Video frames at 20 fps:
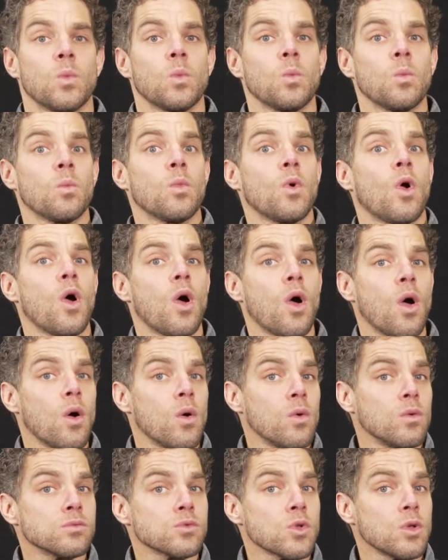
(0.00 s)
We also
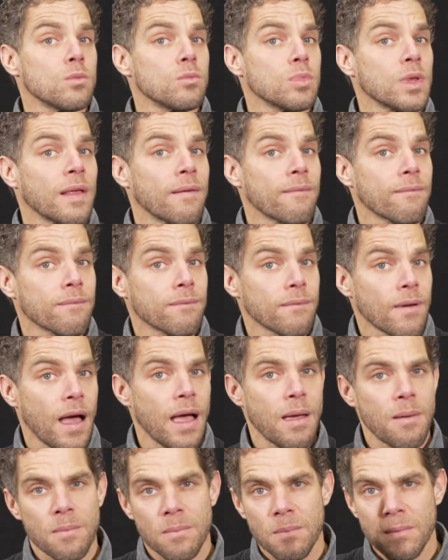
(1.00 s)
provide mental health
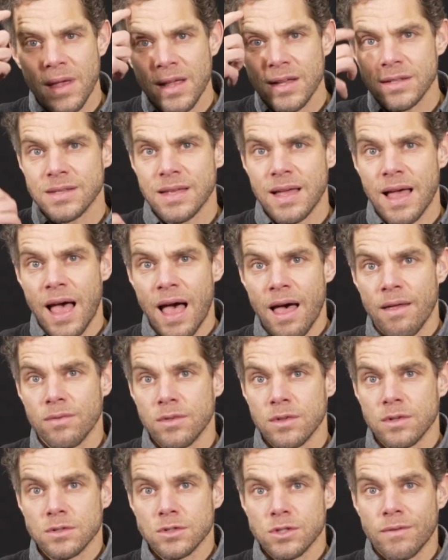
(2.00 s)
services to adults who
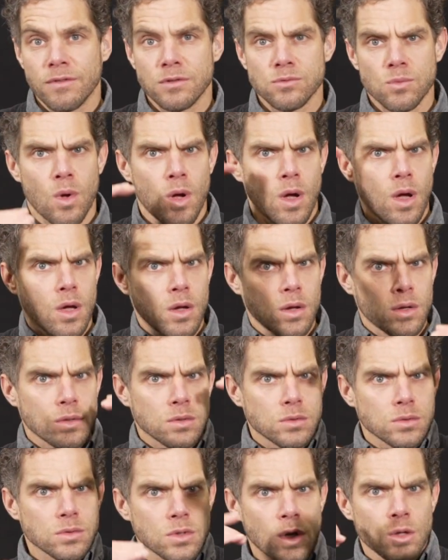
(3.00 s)
are deaf,
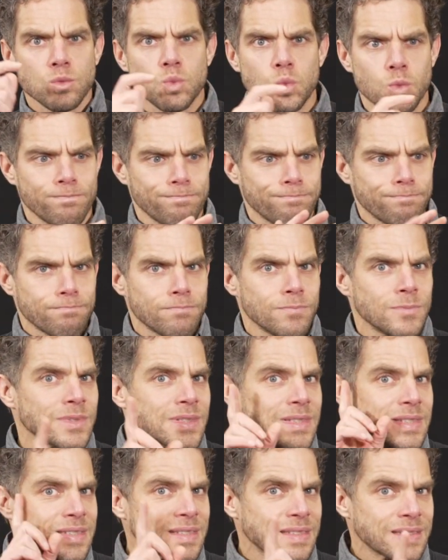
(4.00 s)
deafblind, and hard
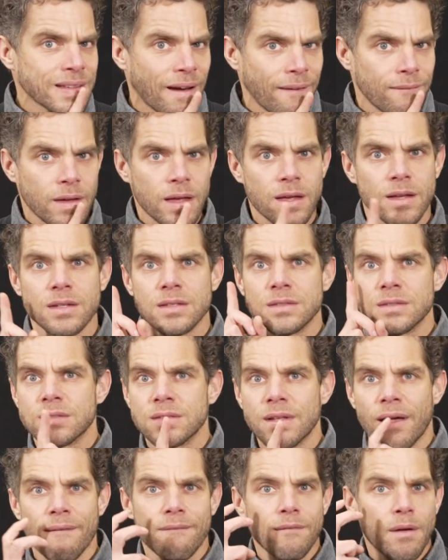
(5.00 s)
of hearing, and connect
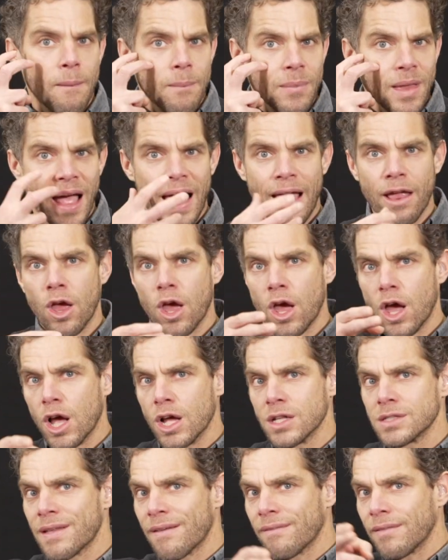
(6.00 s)
parents of children who are
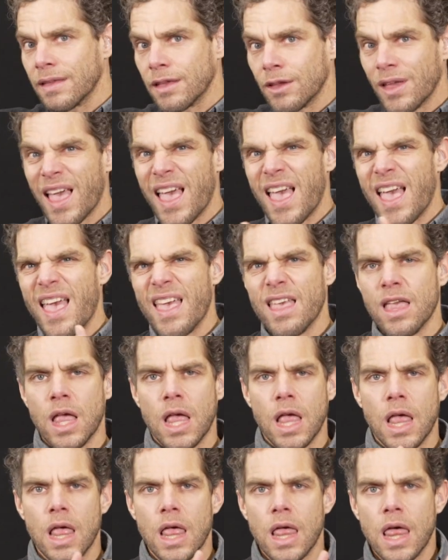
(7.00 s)
deaf,
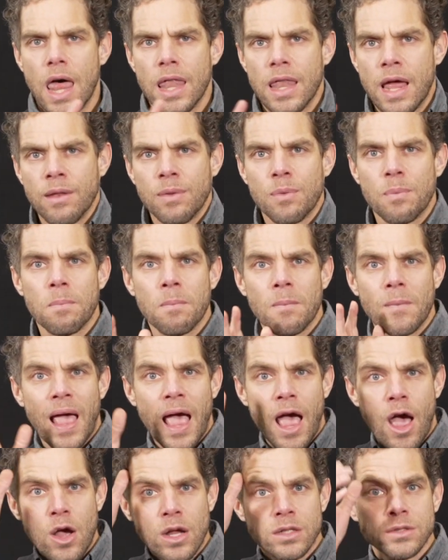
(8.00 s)
deafblind, or hard of
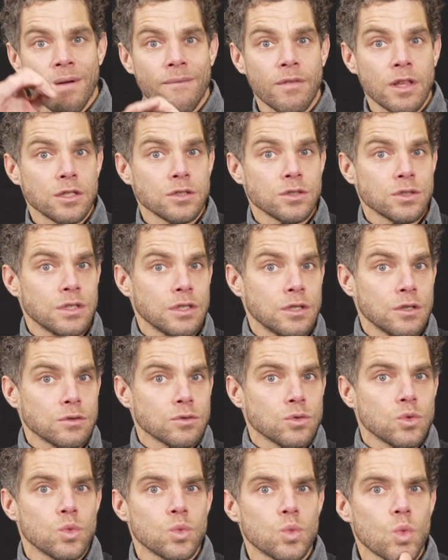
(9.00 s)
hearing with community
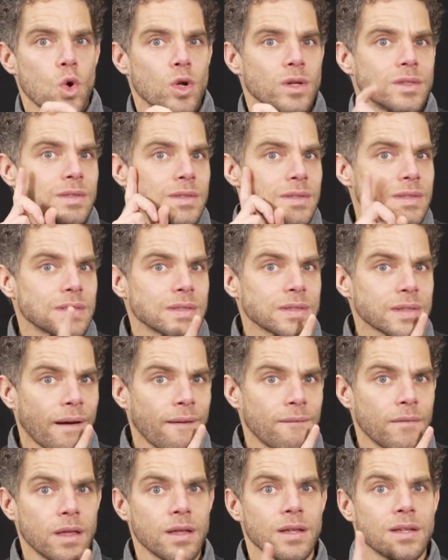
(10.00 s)
mental health
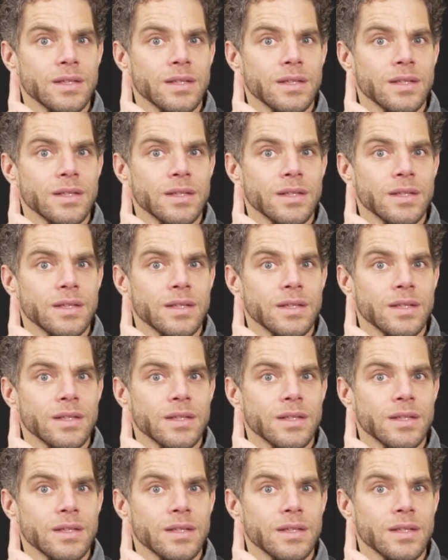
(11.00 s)
resources.